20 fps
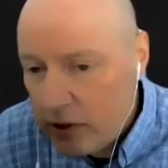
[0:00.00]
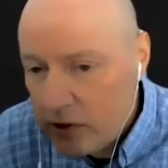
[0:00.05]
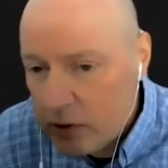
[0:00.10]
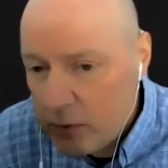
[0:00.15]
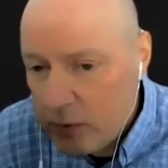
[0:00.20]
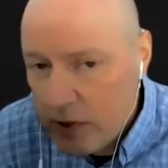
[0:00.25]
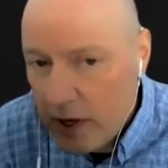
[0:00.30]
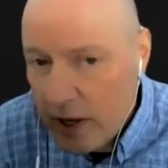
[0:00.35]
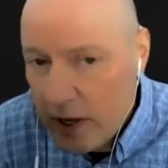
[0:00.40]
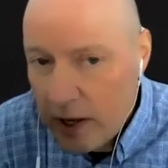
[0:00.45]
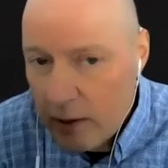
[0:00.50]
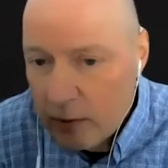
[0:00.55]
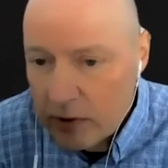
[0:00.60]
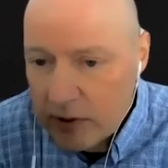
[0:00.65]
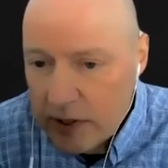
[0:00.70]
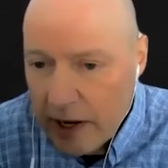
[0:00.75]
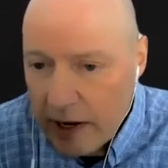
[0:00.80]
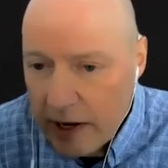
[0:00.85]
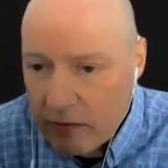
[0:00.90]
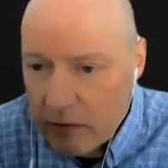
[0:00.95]
to be able
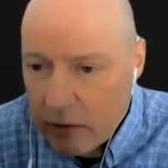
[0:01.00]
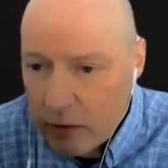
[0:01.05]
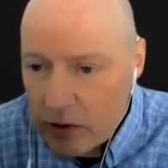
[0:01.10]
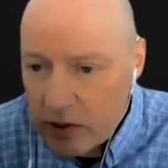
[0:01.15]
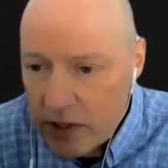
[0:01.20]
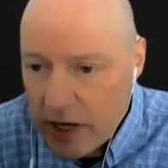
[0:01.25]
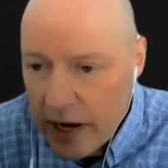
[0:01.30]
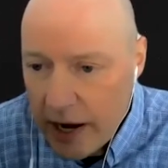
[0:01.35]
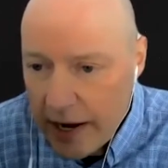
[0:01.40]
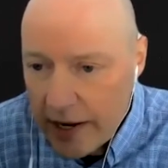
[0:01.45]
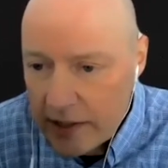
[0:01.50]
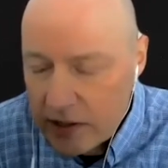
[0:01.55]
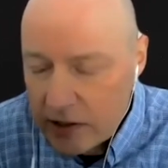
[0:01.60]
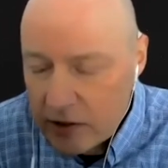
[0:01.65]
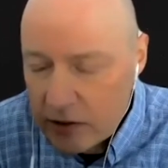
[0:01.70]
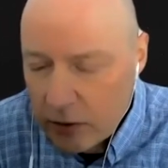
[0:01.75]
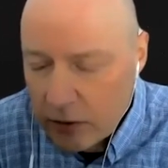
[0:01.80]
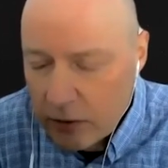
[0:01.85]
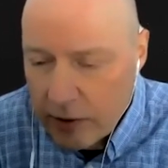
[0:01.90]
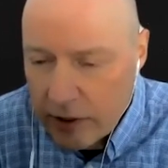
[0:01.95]
to have those
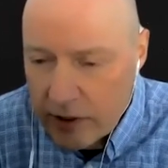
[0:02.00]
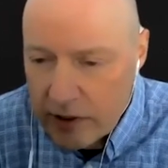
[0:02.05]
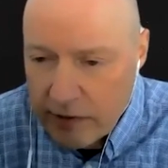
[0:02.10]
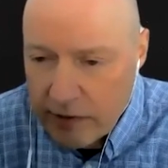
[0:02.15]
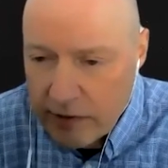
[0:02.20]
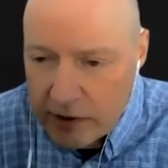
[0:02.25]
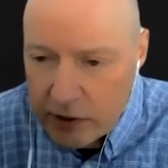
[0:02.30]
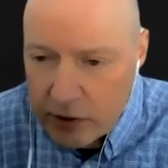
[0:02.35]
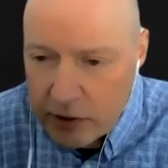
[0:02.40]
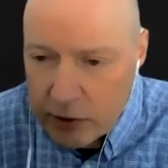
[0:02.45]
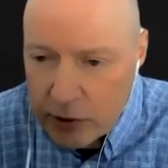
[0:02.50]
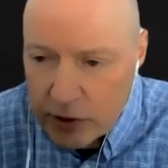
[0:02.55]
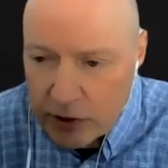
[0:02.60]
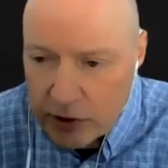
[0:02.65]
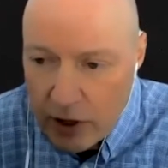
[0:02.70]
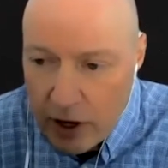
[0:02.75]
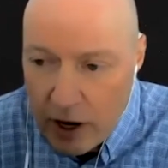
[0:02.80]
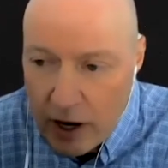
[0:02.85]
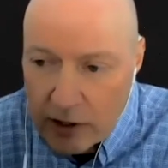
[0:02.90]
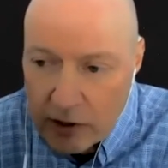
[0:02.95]
tasks or threads of execution
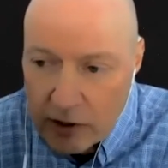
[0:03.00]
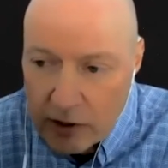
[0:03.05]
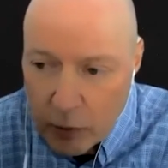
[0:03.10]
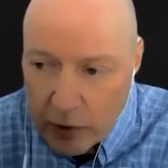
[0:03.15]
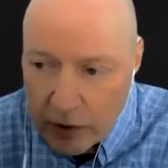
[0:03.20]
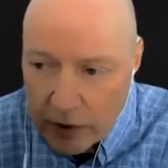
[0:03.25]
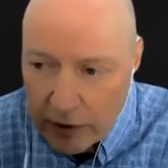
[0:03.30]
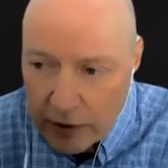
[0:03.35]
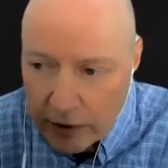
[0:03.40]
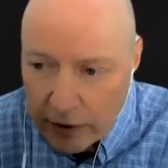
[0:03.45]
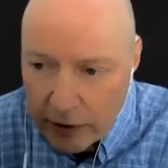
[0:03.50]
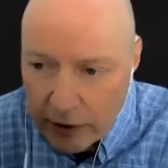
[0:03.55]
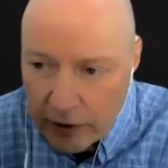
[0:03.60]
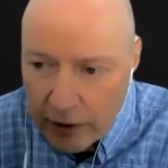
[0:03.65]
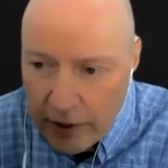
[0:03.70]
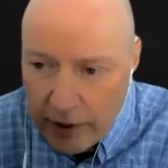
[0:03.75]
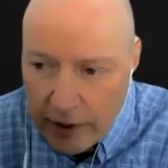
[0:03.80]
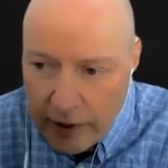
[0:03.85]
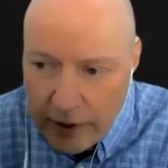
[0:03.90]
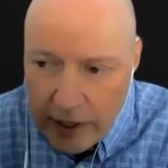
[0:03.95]
talk to one
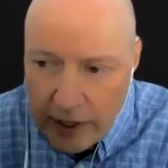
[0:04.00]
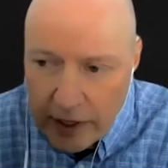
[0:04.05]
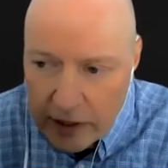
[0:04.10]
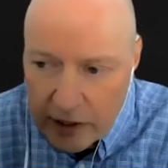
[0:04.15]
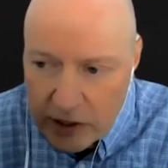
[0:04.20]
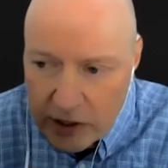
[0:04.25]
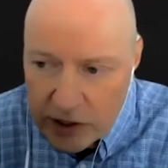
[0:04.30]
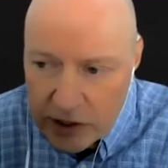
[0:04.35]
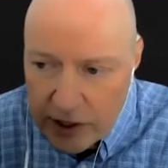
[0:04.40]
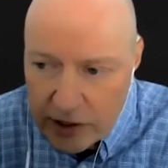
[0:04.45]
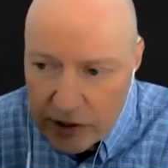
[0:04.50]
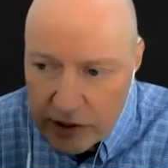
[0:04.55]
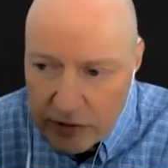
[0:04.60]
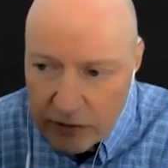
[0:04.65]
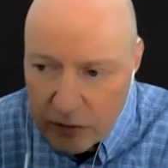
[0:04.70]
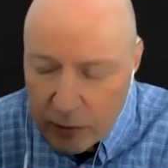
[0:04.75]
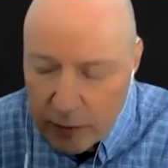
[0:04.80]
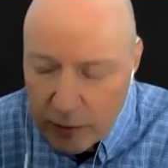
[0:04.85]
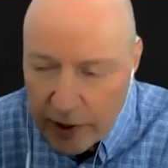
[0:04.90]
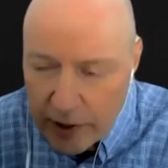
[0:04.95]
another and exchange
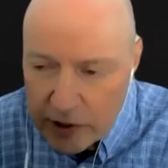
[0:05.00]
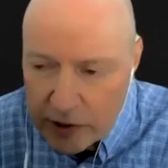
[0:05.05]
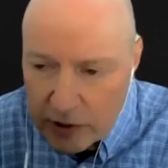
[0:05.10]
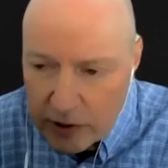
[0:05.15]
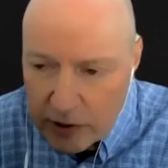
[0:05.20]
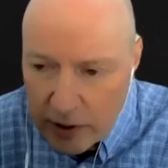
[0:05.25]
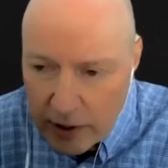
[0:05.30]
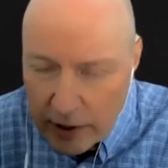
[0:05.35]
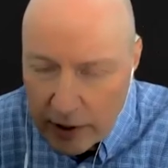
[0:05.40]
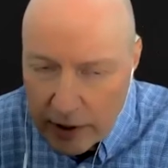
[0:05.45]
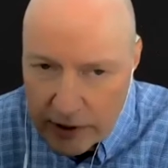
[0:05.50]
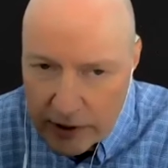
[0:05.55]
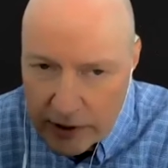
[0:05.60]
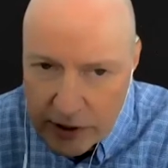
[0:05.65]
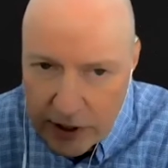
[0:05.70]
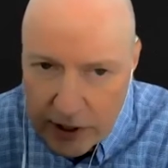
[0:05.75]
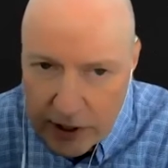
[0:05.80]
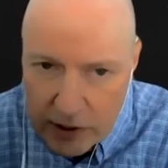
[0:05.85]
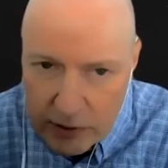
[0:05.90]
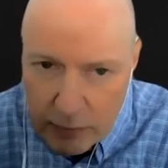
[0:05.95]
information,
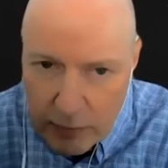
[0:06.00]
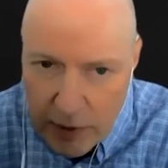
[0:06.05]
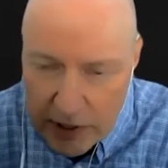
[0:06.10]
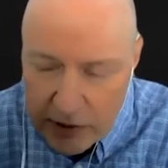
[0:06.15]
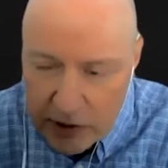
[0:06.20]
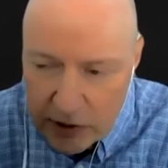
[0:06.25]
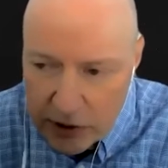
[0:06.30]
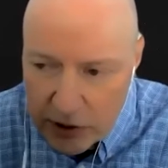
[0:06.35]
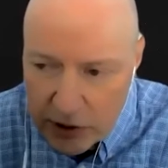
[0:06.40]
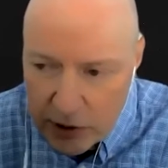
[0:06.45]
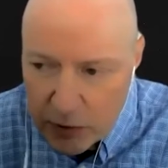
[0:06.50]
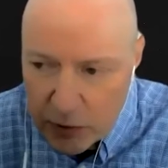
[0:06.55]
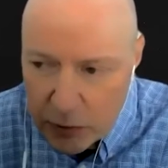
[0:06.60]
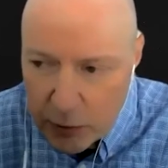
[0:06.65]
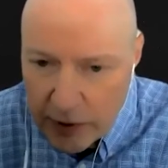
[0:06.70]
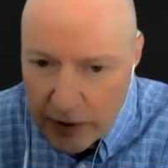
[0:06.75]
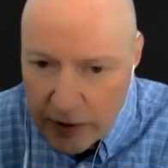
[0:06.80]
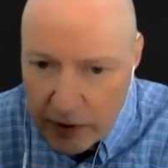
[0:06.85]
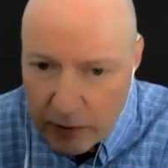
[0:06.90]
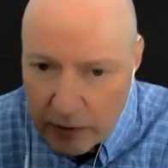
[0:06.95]
exchange messages
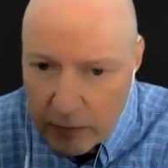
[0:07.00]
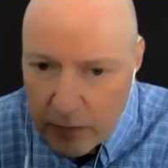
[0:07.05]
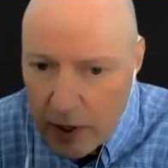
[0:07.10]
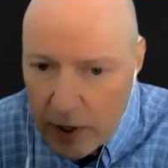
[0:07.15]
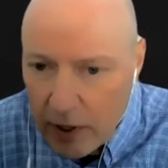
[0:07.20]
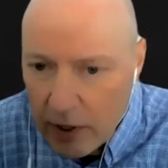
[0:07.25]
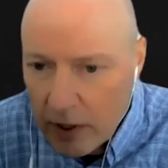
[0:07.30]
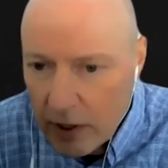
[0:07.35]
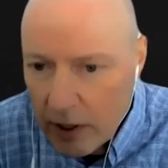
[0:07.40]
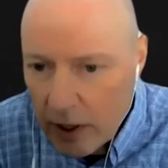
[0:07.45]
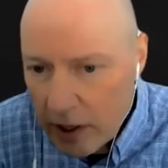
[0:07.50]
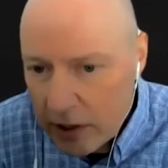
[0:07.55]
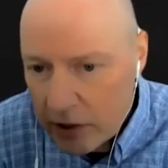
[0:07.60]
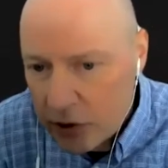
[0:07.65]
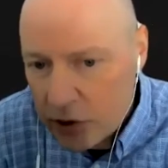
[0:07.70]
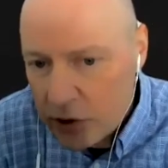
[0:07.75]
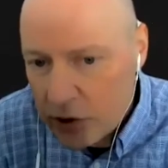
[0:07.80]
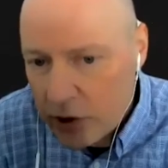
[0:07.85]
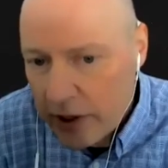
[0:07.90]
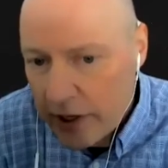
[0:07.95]
between them
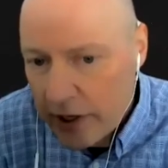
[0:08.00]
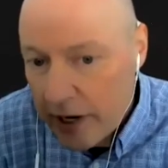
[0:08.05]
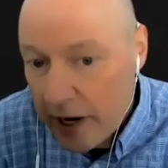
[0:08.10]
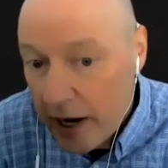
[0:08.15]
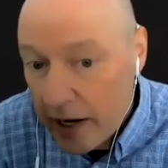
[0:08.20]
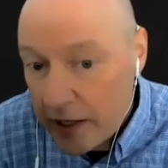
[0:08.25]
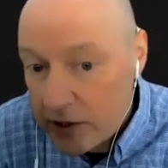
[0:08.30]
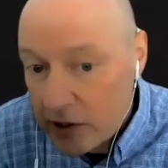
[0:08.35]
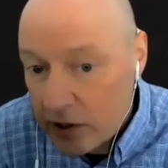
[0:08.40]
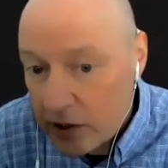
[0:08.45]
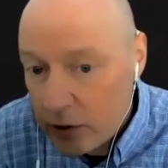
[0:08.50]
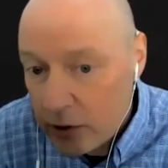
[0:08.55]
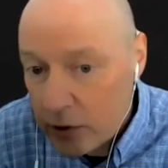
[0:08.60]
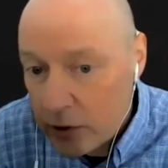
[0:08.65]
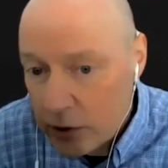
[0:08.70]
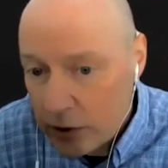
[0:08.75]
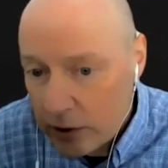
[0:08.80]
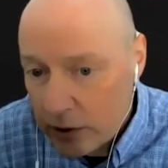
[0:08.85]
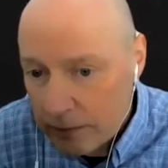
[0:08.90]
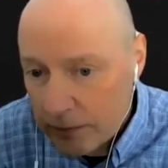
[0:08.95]
during
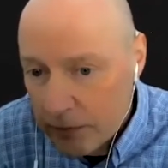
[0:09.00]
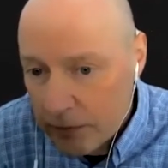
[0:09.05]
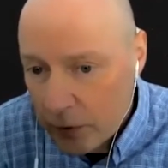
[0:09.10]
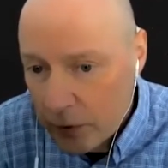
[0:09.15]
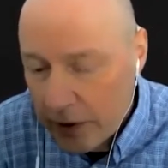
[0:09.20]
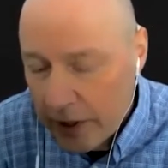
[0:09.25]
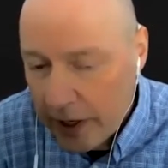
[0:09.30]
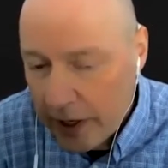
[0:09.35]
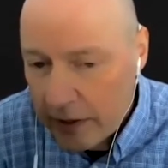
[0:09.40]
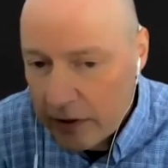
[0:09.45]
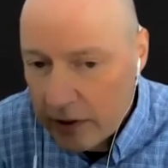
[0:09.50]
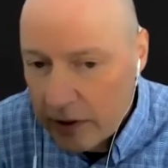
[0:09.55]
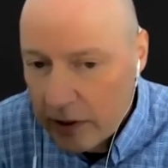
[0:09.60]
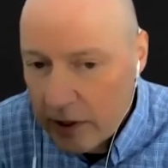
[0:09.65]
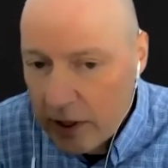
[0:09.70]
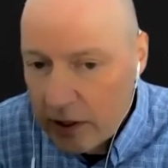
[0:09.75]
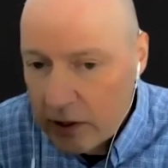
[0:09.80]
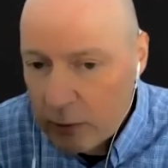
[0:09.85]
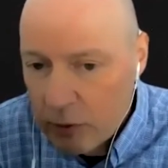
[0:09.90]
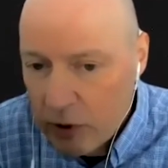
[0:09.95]
execution. Okay,
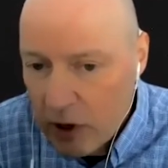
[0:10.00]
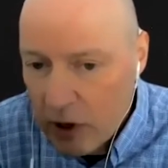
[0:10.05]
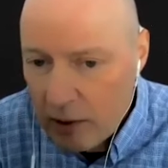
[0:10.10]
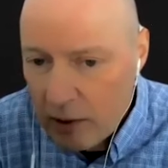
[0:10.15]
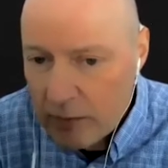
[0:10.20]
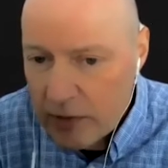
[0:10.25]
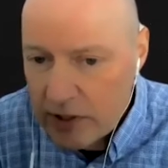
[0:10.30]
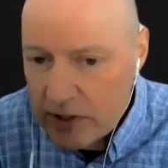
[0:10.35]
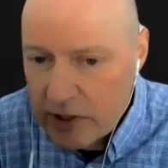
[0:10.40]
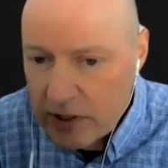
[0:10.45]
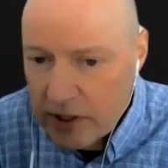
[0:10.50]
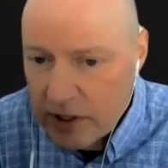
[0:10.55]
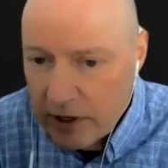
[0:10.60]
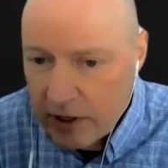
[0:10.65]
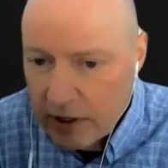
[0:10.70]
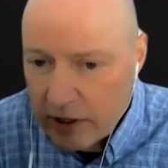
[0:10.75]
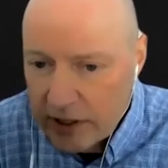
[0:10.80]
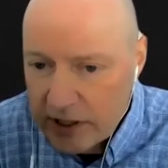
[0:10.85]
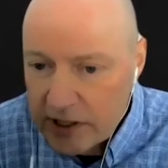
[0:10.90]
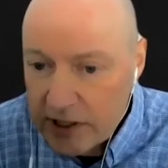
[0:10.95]
the problem is
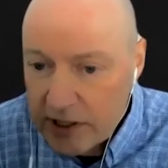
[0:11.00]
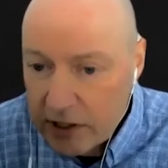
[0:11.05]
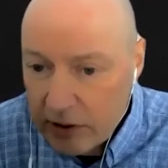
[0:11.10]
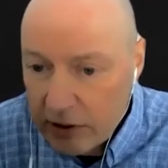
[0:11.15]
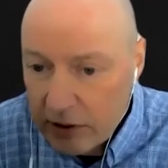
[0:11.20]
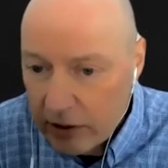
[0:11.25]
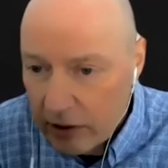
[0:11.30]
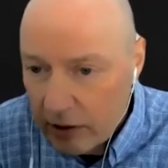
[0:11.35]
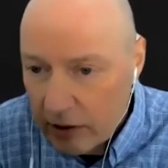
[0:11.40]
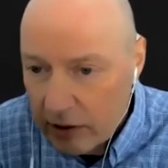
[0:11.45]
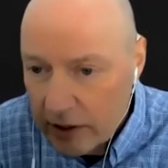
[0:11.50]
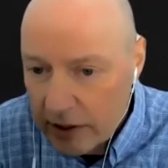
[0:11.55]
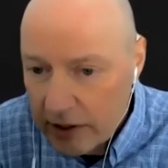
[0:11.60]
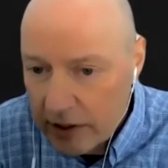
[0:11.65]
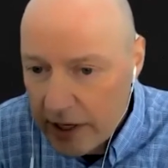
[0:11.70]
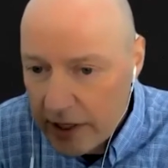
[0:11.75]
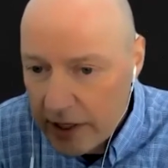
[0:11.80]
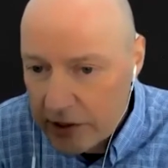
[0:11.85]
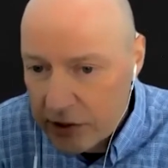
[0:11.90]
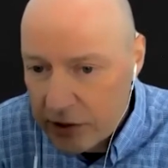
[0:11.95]
inherently serial in
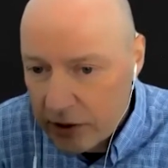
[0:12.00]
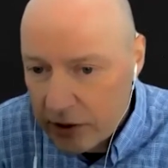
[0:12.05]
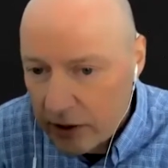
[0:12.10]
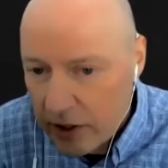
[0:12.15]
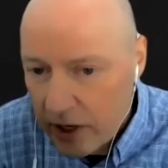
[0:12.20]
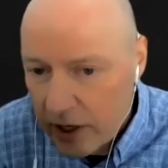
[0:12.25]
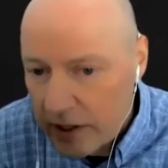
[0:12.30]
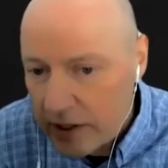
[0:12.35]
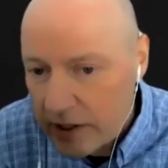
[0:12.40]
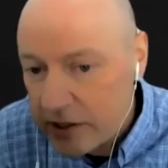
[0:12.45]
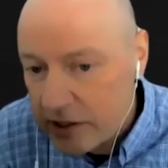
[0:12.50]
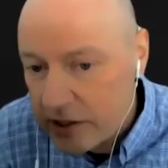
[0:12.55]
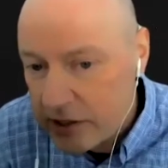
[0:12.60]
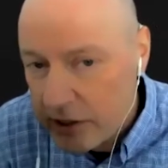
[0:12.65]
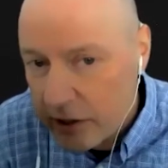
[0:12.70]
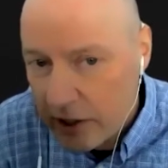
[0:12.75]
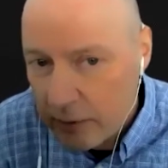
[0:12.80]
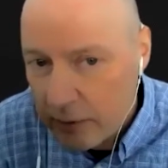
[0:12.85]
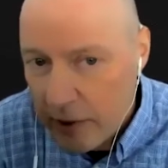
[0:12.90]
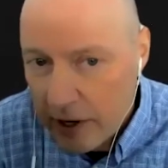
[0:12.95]
nature, not
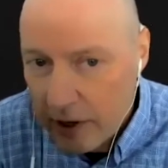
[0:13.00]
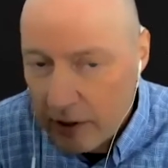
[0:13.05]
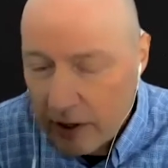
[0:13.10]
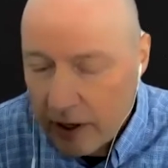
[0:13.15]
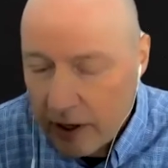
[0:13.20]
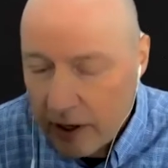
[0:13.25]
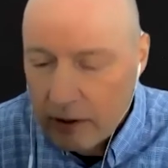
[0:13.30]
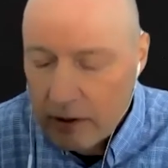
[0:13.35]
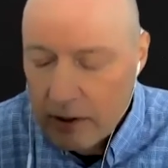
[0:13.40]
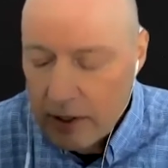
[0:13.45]
necessarily parallel,